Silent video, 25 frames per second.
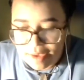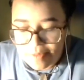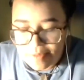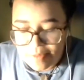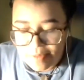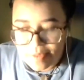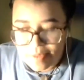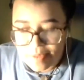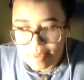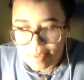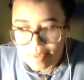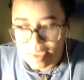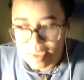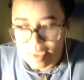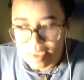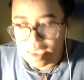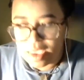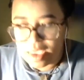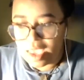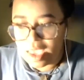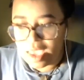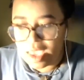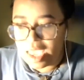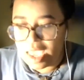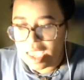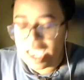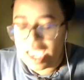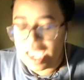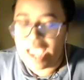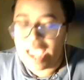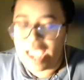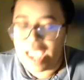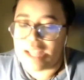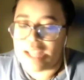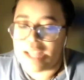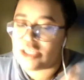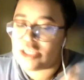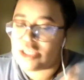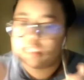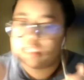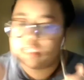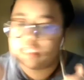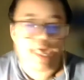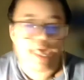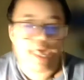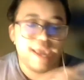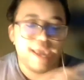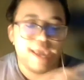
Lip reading: and it's just like,